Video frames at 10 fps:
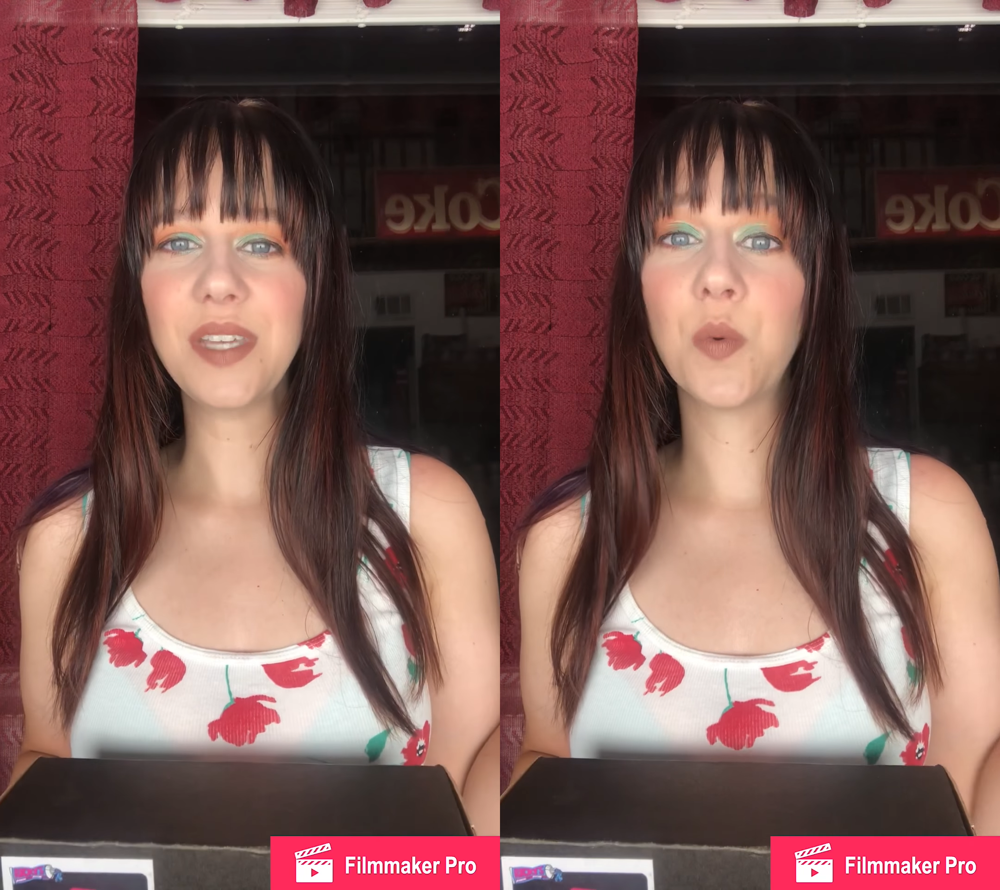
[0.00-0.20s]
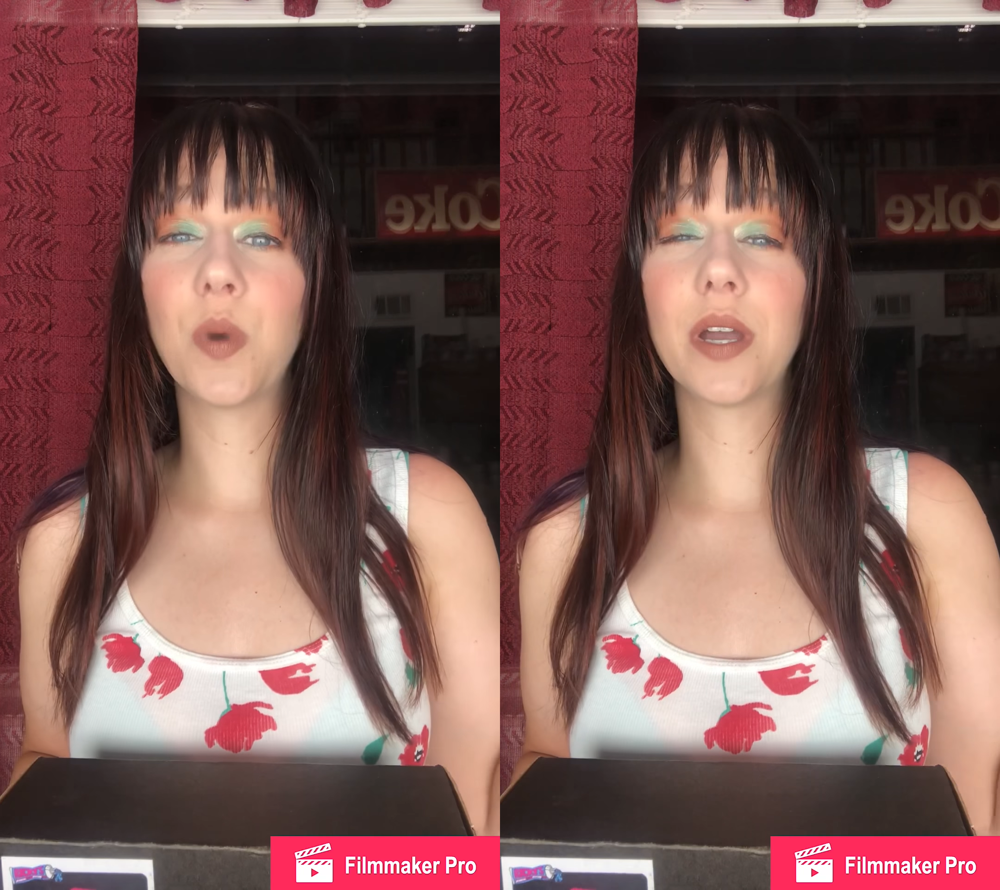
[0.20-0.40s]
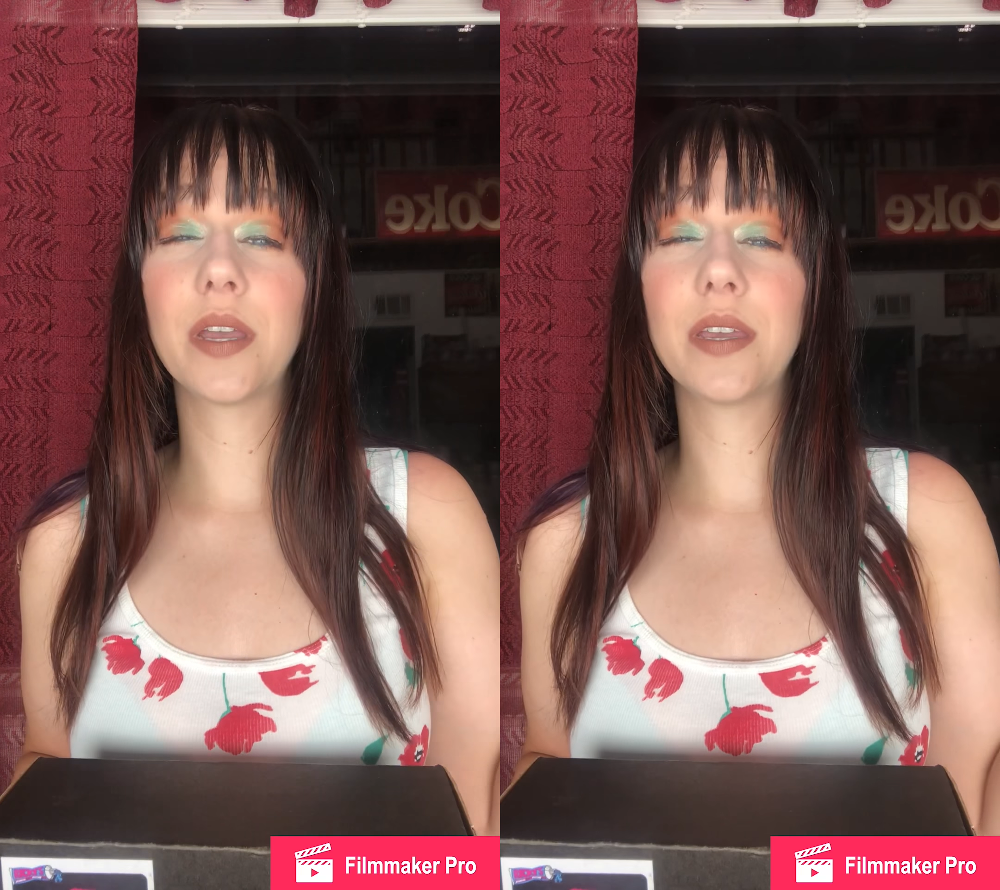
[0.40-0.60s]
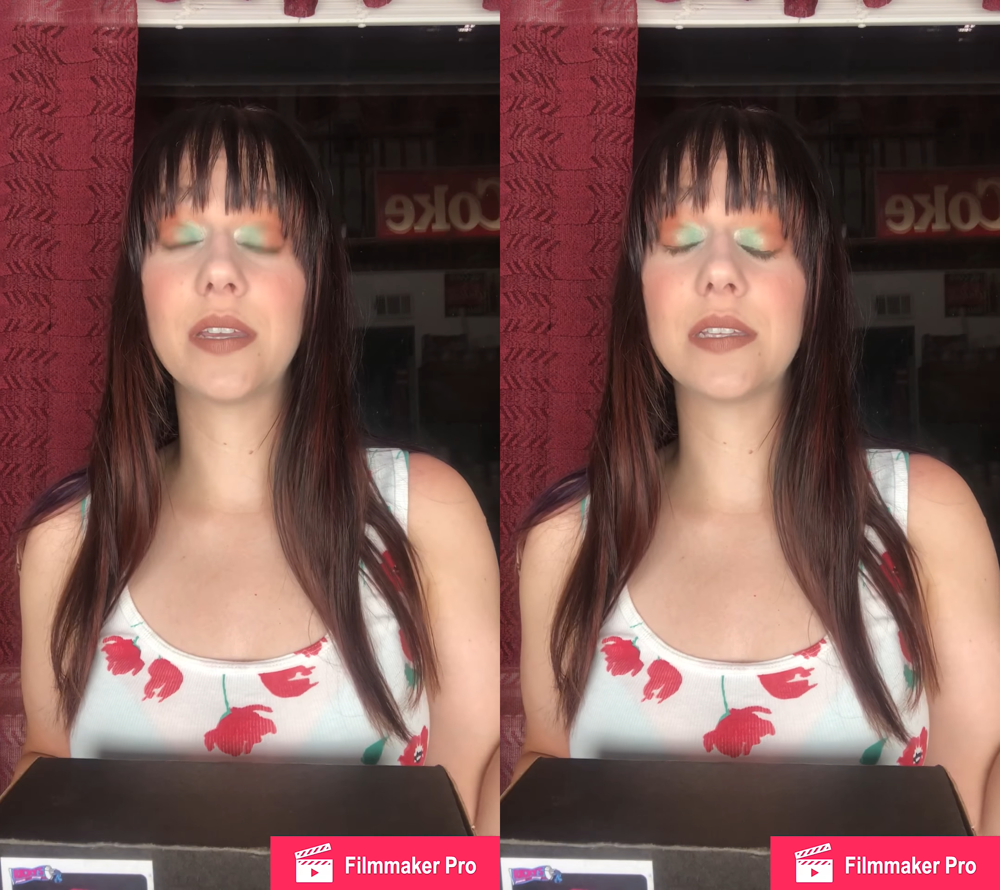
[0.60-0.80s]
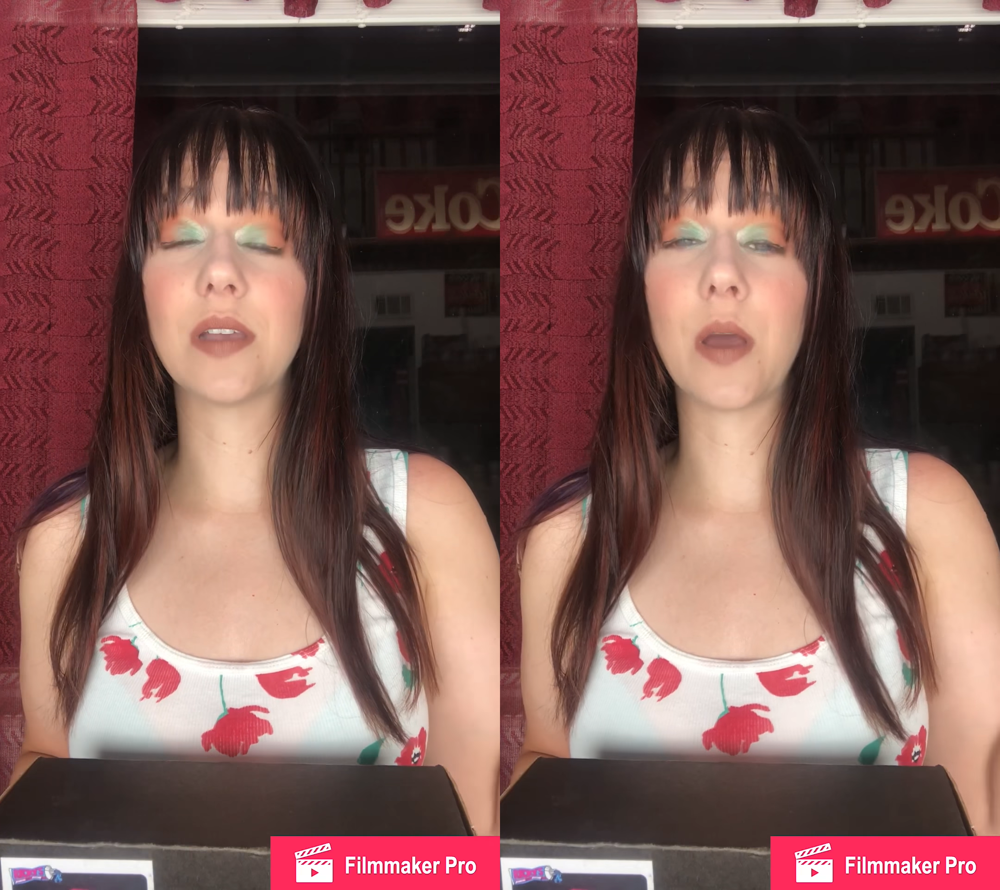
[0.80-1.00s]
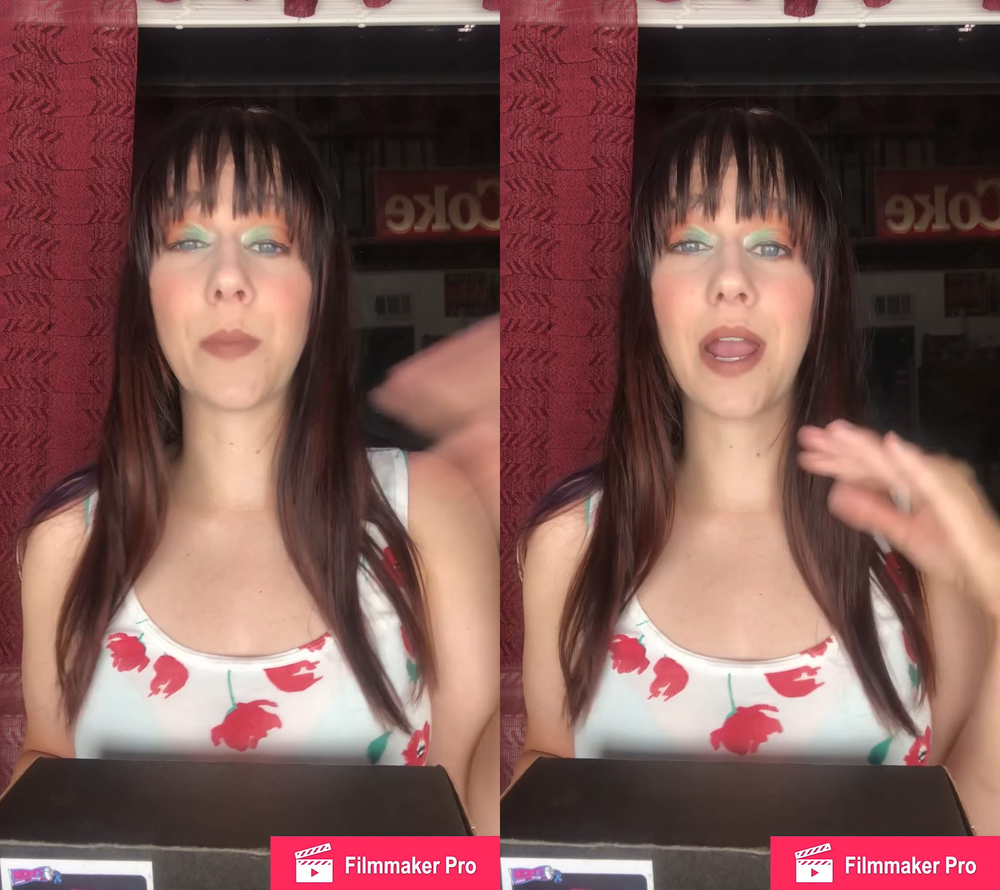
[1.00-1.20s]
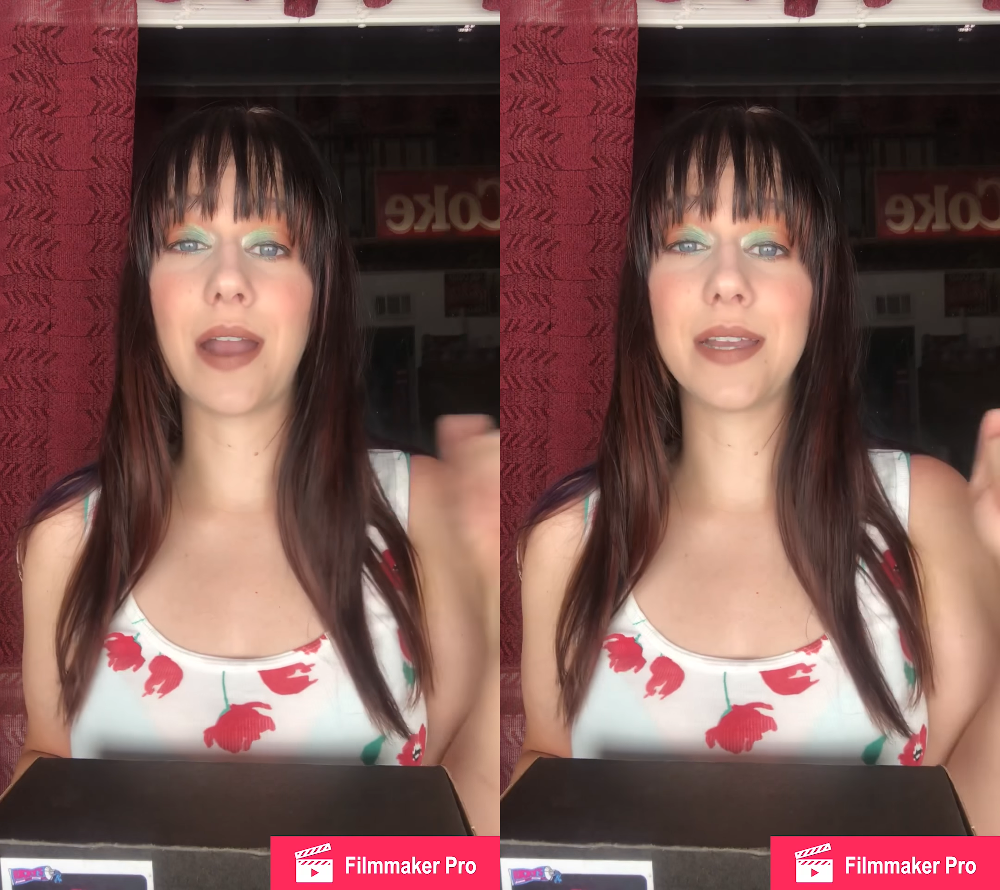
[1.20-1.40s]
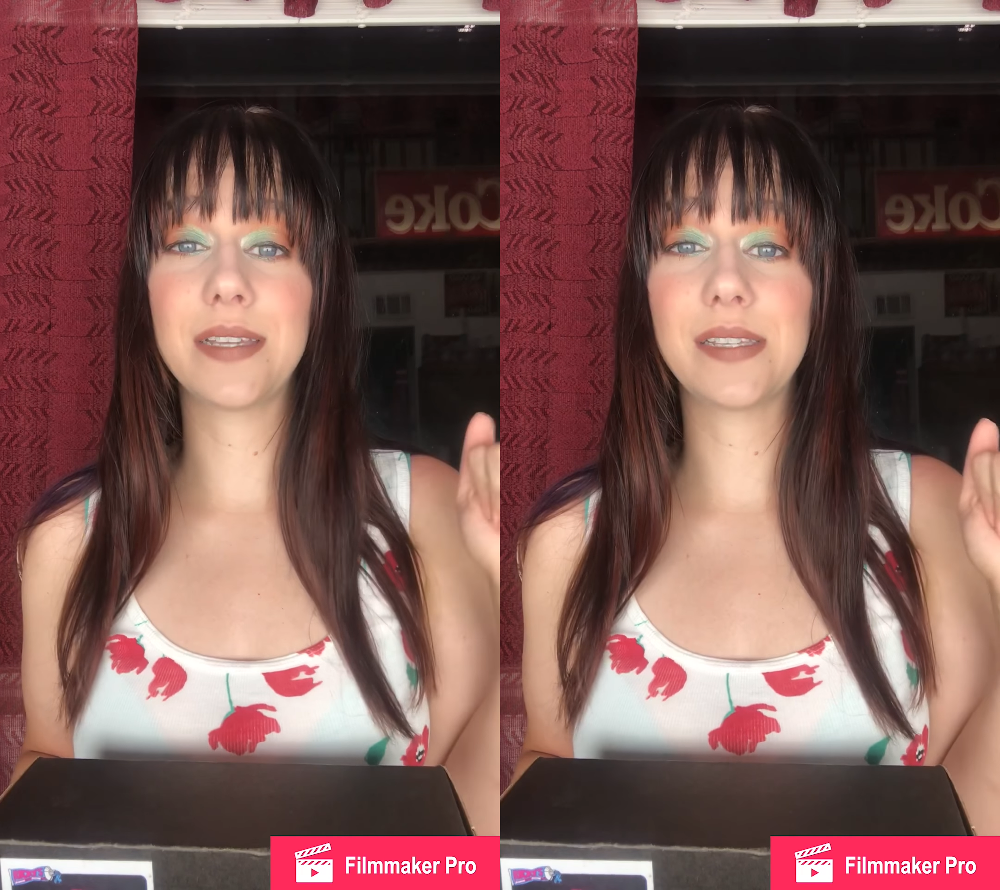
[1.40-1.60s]
What is on my
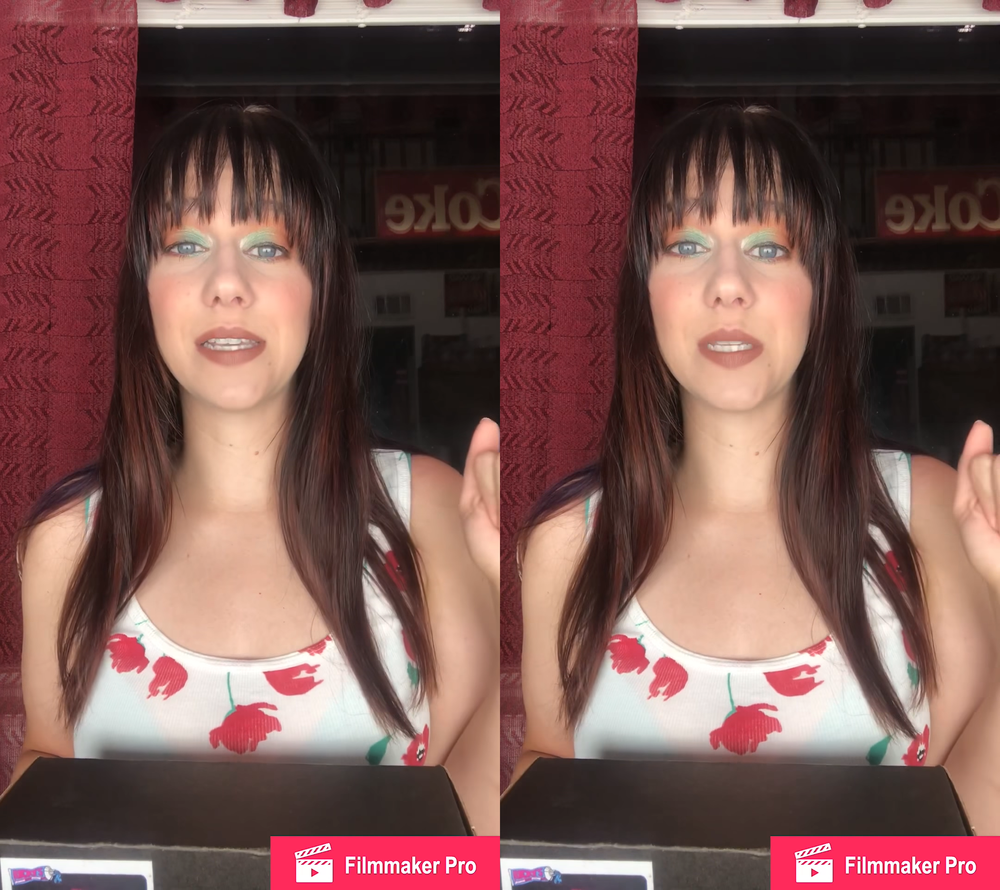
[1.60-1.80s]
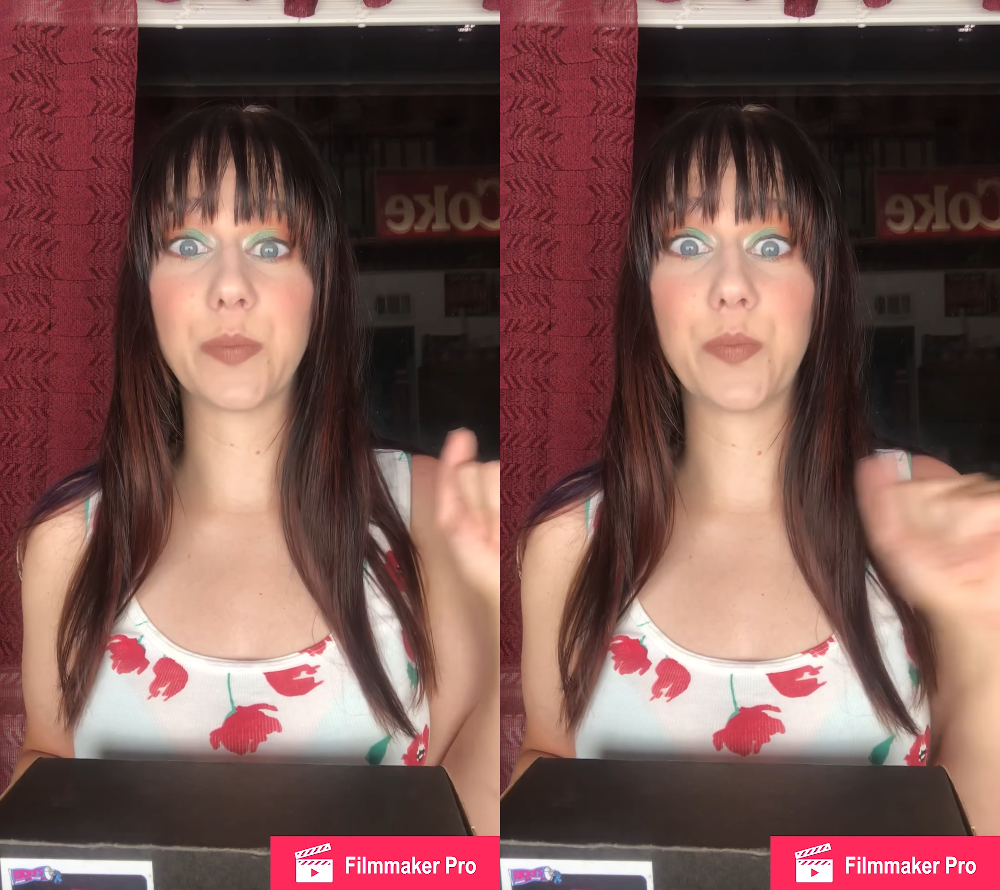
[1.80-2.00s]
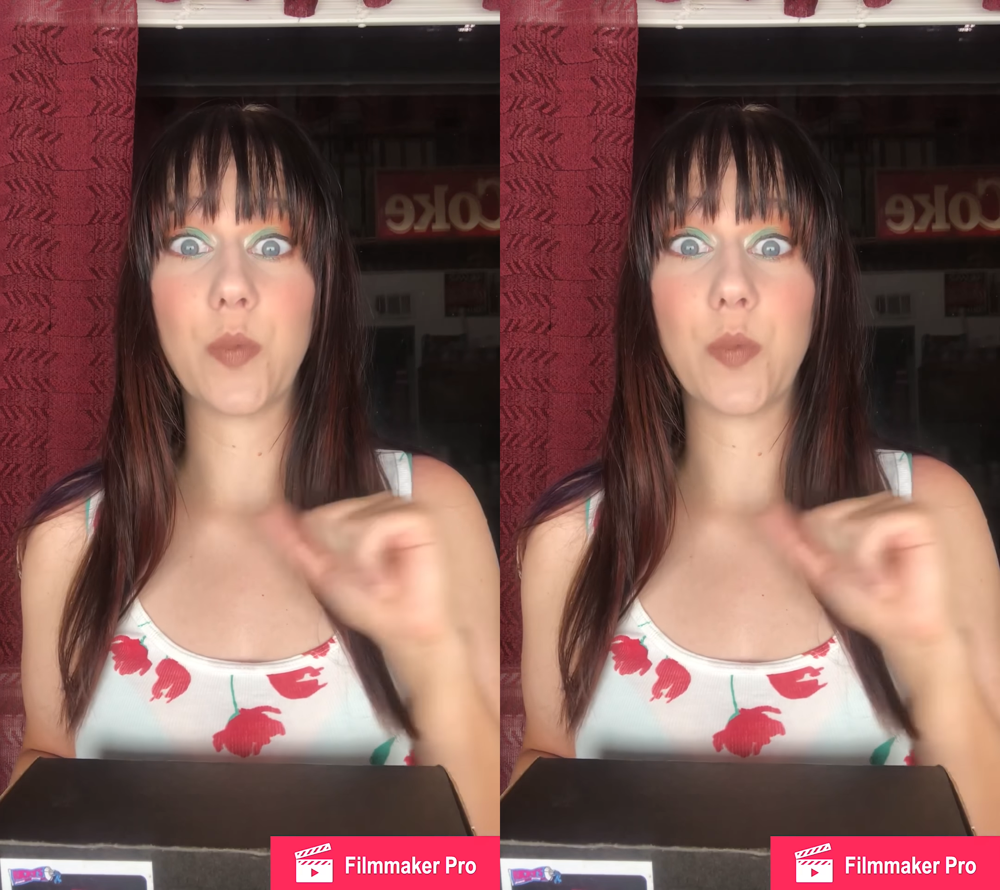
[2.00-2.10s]
eyes is